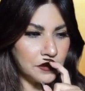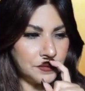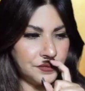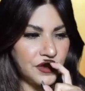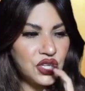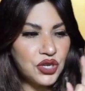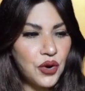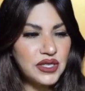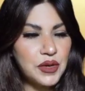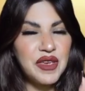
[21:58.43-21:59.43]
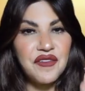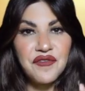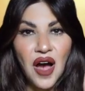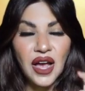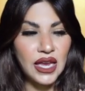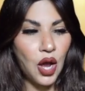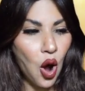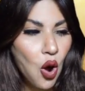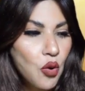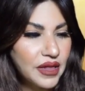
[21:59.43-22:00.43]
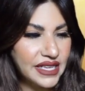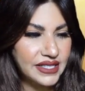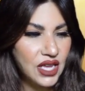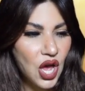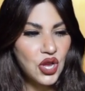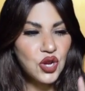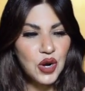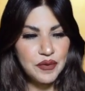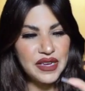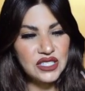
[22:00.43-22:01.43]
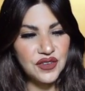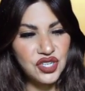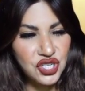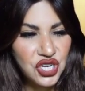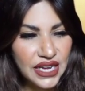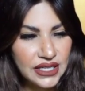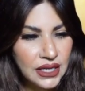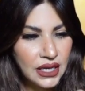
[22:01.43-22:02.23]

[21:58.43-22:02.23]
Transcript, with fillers: You're going to be fucking homeless. You're a piece of shit.